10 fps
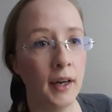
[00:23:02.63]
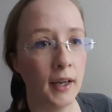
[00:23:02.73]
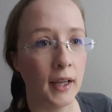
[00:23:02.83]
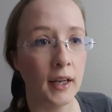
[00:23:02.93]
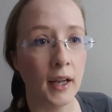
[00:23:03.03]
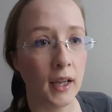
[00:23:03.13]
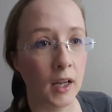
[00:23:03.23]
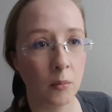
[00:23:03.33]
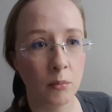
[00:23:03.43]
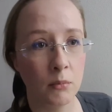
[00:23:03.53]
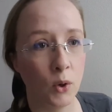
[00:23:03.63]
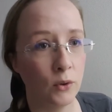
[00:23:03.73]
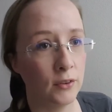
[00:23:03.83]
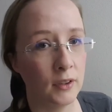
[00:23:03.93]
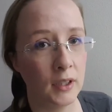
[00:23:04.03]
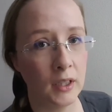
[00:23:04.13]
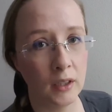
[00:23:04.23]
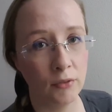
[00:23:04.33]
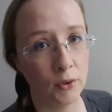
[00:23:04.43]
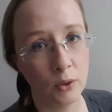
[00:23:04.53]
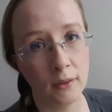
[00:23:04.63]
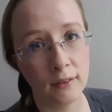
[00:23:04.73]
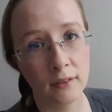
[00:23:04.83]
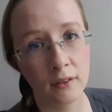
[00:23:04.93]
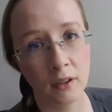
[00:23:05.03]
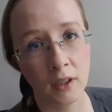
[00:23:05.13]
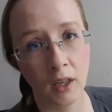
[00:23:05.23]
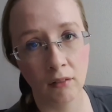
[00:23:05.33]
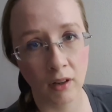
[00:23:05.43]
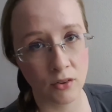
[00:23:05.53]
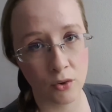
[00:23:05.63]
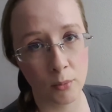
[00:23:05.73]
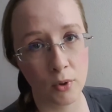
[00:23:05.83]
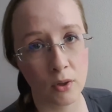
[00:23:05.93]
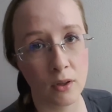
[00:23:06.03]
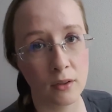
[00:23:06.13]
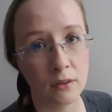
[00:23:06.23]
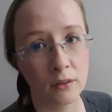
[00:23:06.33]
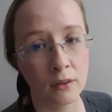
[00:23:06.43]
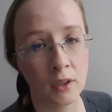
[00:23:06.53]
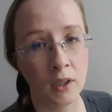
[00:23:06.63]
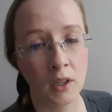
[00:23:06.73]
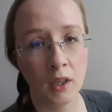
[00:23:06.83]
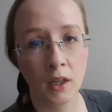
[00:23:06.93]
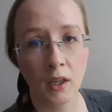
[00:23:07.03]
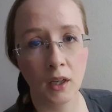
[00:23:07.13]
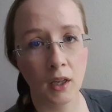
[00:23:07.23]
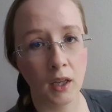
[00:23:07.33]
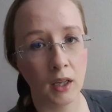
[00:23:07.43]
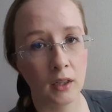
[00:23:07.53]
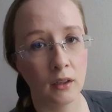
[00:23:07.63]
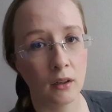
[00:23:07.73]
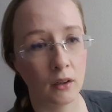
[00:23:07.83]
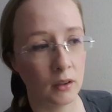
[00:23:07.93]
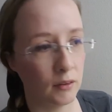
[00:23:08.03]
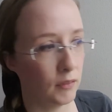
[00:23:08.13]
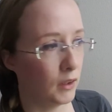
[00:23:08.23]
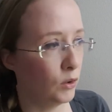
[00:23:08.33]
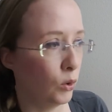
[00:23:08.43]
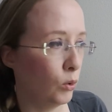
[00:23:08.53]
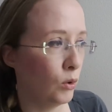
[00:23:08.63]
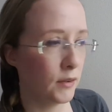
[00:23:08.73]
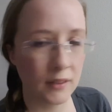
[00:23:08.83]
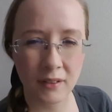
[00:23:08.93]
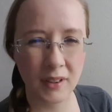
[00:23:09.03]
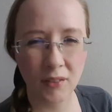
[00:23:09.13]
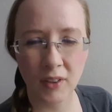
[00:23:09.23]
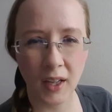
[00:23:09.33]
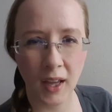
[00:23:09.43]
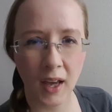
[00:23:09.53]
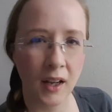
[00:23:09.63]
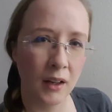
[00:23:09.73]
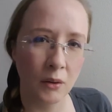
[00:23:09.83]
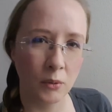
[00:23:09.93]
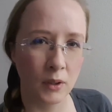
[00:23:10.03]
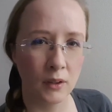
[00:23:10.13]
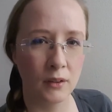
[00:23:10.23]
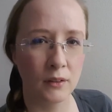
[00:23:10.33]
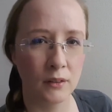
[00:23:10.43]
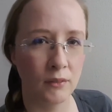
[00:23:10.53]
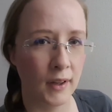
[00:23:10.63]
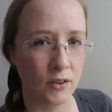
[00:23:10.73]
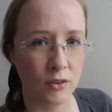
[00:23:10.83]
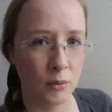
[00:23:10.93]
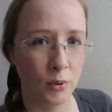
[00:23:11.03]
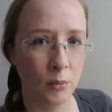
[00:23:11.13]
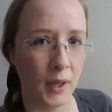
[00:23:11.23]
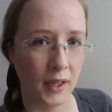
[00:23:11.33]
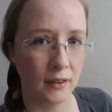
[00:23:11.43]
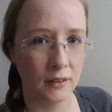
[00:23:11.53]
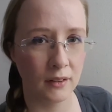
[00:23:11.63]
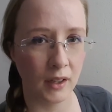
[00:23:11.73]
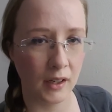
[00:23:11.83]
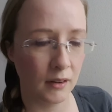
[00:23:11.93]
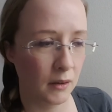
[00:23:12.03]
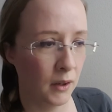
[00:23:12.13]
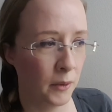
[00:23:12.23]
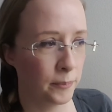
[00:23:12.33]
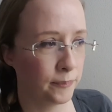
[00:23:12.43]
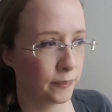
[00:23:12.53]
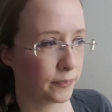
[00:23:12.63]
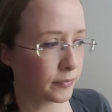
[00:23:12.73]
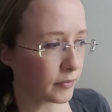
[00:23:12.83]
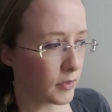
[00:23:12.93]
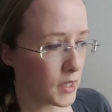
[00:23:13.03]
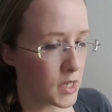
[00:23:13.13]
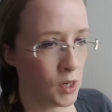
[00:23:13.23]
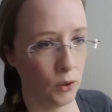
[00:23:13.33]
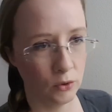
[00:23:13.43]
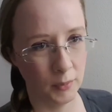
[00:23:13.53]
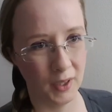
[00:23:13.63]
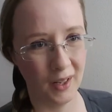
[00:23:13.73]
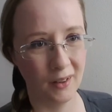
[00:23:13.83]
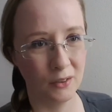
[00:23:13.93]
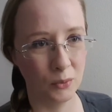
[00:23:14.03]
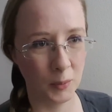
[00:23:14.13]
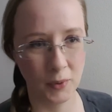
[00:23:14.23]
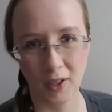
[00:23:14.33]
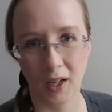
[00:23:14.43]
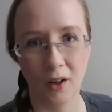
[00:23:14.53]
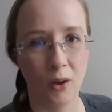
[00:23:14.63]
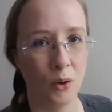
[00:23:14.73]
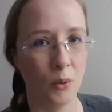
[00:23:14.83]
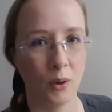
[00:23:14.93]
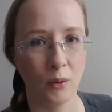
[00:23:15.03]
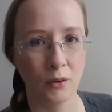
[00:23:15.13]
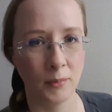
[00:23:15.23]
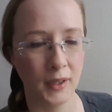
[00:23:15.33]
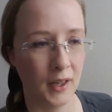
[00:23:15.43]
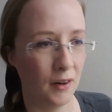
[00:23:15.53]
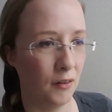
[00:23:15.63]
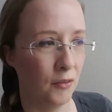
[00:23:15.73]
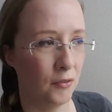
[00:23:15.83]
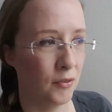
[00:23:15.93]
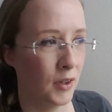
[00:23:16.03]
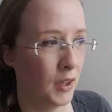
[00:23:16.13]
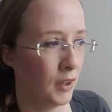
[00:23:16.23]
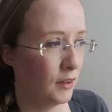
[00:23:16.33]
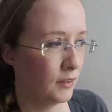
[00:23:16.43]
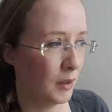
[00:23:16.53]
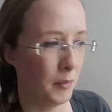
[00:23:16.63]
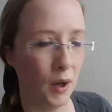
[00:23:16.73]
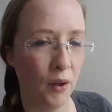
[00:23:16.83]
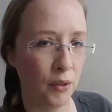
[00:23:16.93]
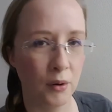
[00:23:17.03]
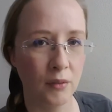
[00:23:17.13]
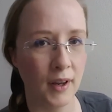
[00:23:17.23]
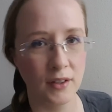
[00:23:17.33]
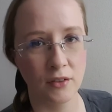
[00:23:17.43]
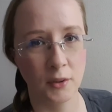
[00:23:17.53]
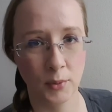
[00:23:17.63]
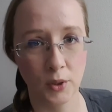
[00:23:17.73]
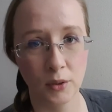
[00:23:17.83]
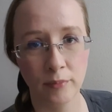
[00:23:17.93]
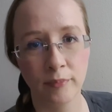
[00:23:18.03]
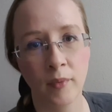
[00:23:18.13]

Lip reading: And I ate mostly fruits and vegetables, and all of the noodles and stuff they had, it was vegetable-based. Like, it was made out of sweet potato, or it was made out of some other vegetable.